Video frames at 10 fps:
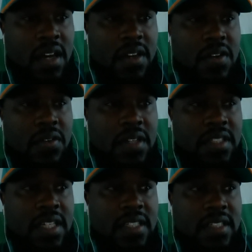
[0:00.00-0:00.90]
you know,
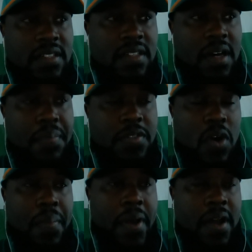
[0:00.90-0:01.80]
so
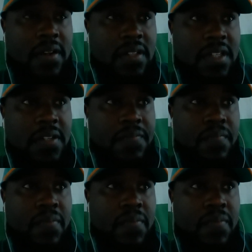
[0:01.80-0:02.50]
apparently